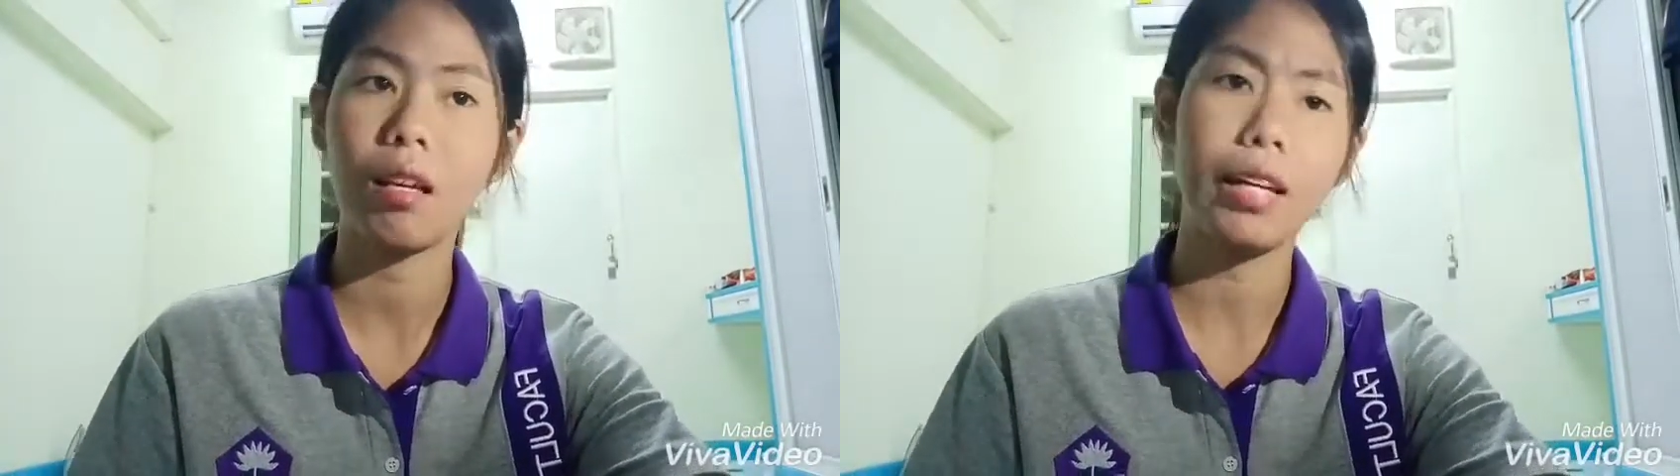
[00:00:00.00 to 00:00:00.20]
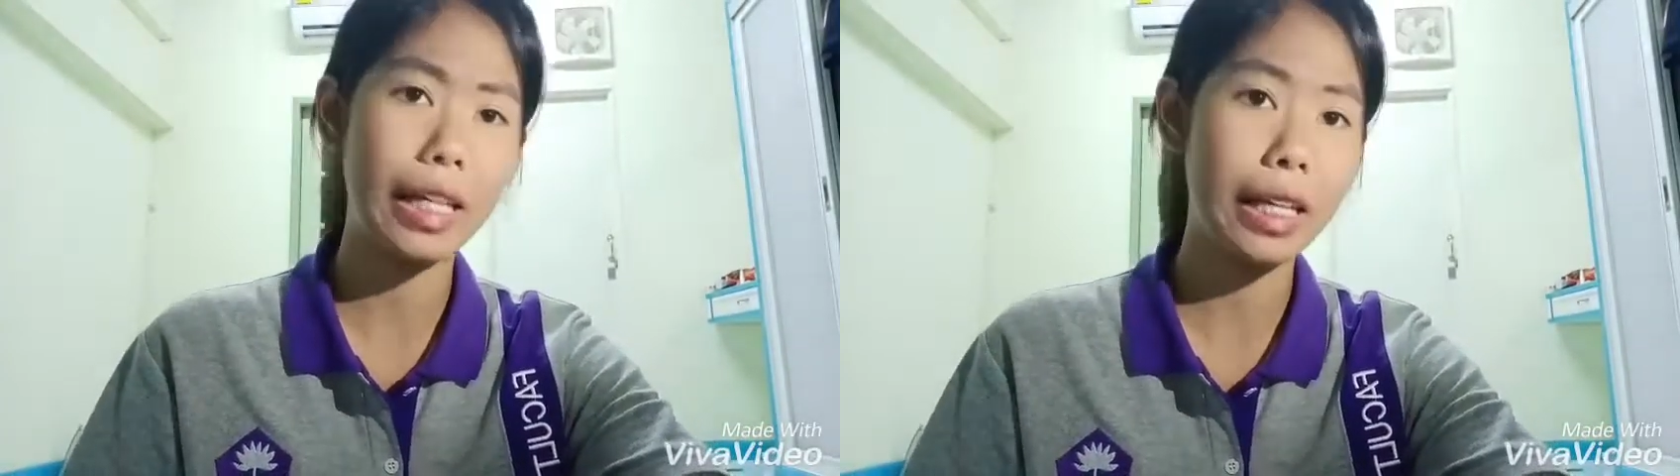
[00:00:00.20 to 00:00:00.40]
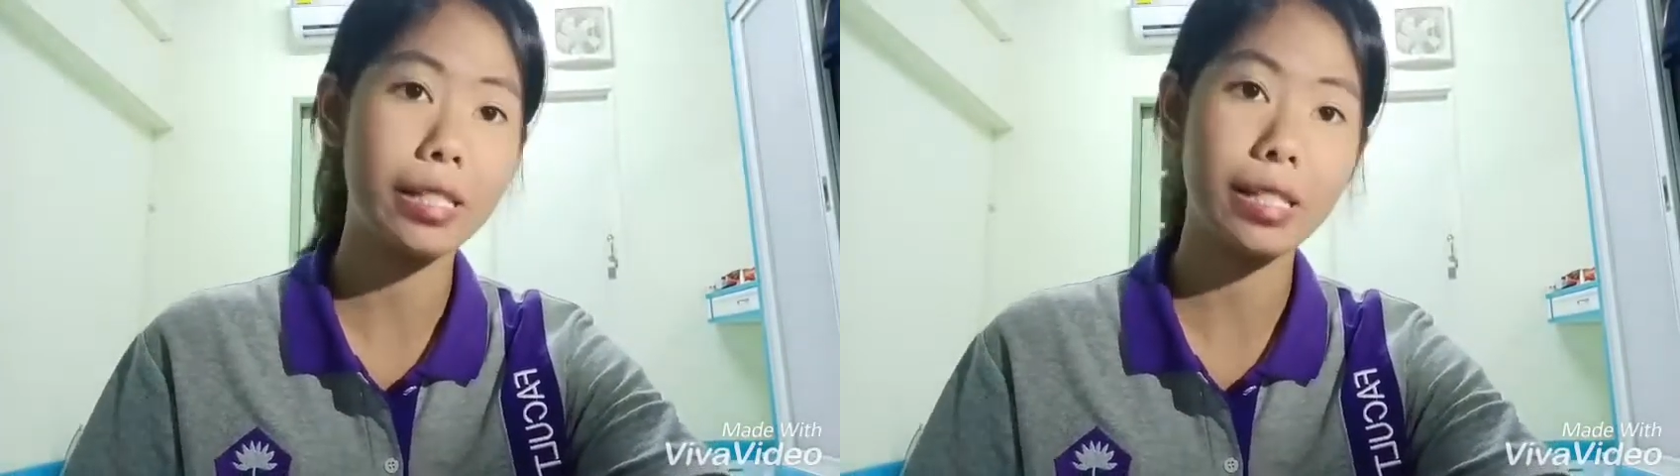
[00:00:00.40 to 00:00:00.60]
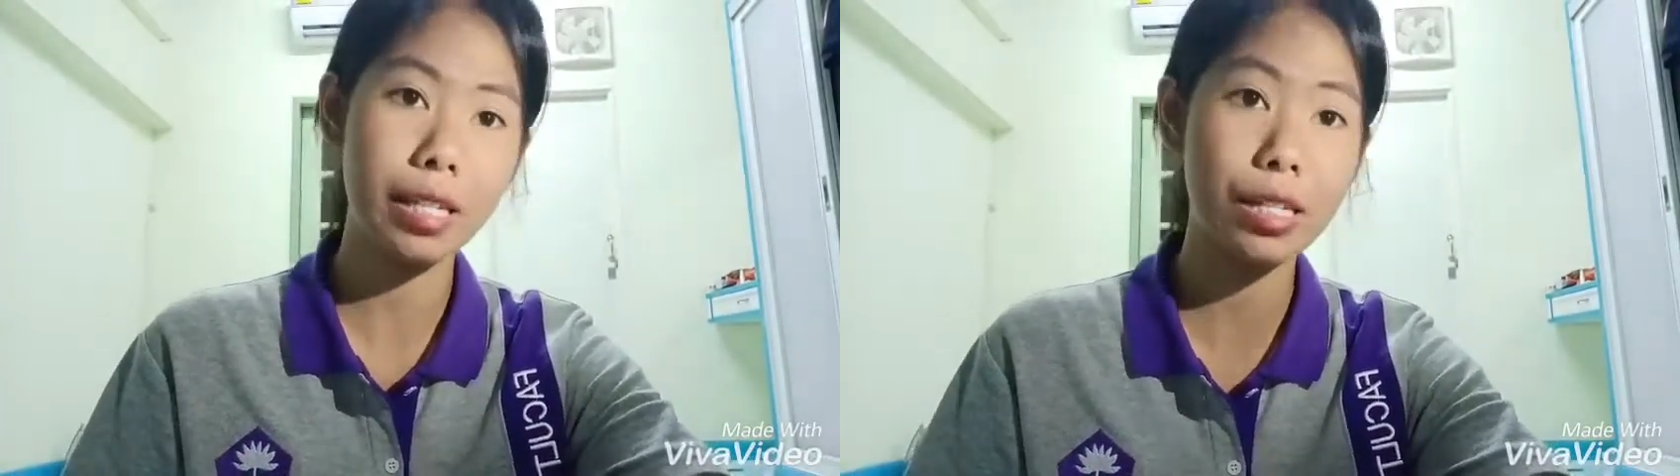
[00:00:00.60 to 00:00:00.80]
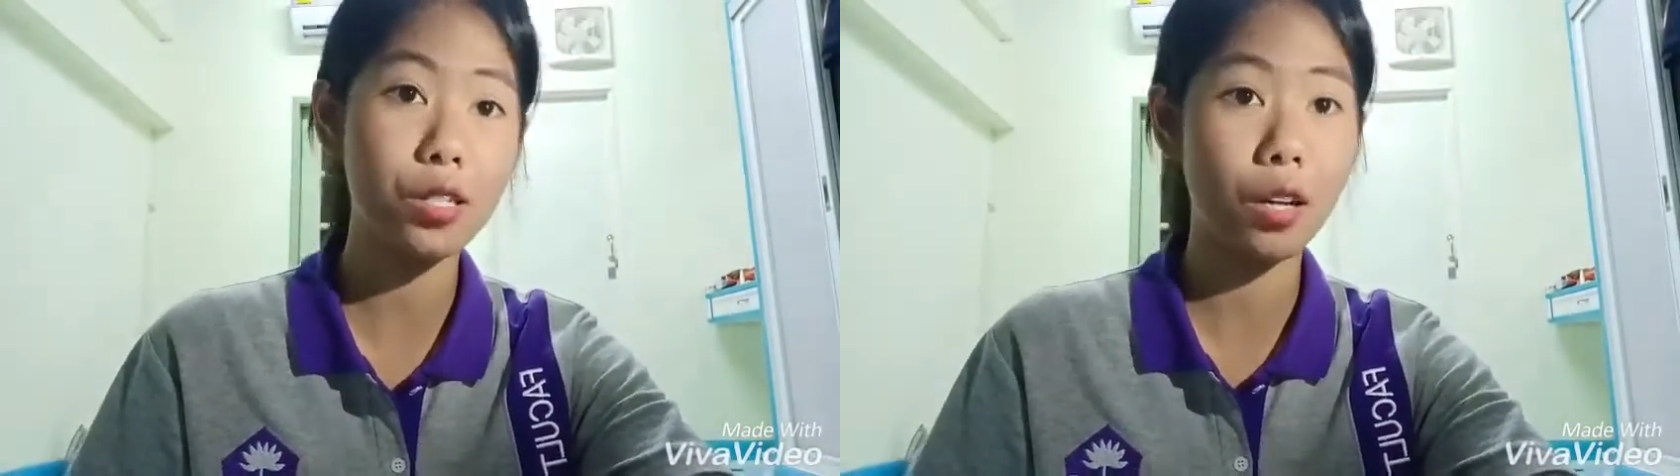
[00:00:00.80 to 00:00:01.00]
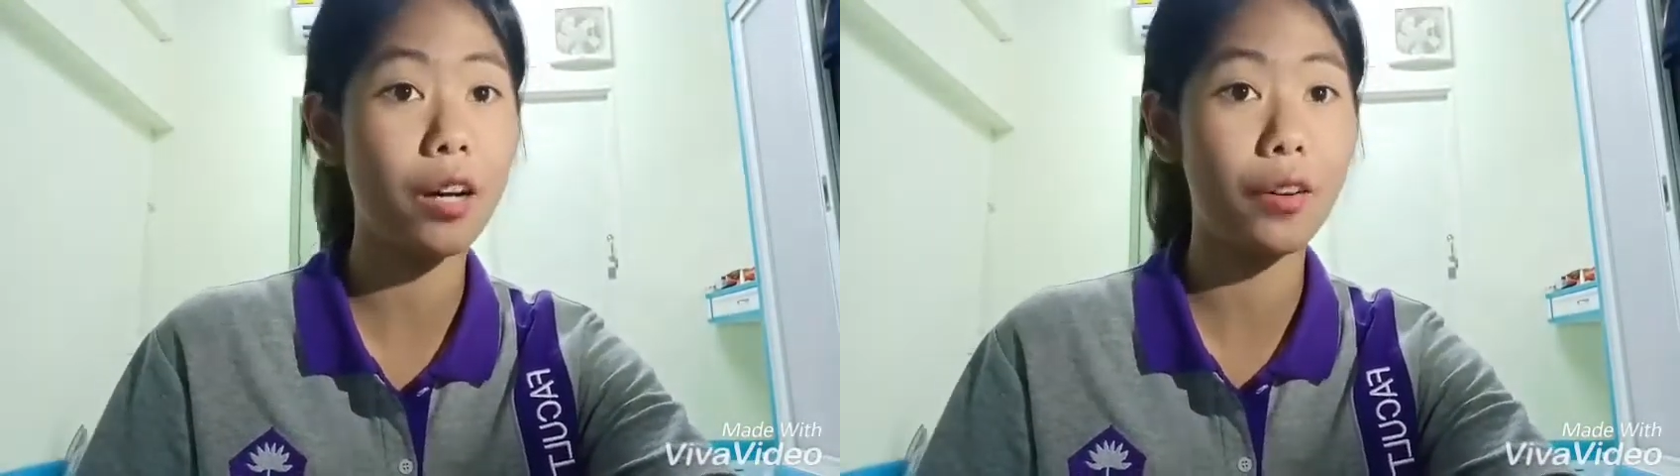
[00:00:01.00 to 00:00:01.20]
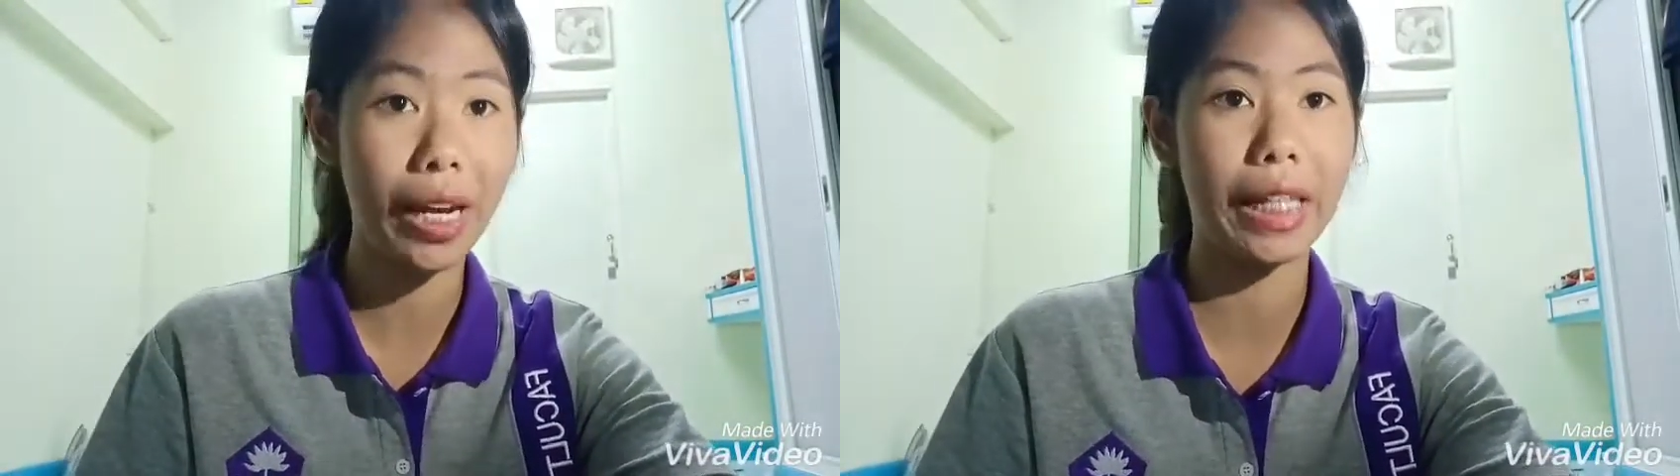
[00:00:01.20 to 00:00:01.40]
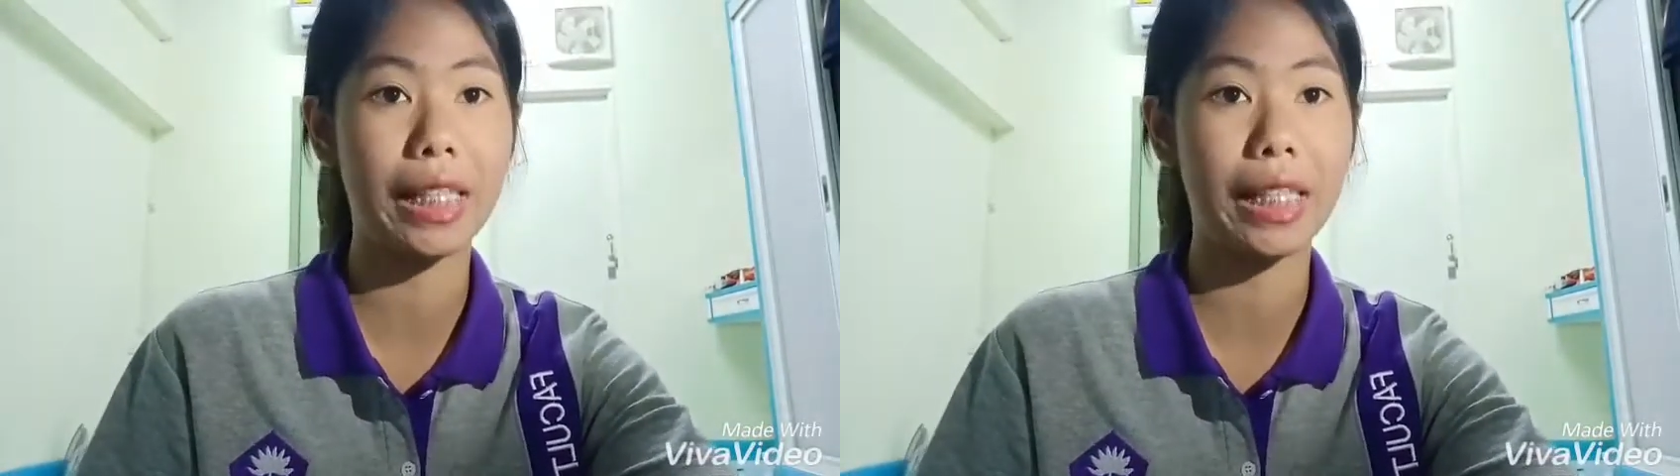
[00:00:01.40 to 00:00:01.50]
is incorrect.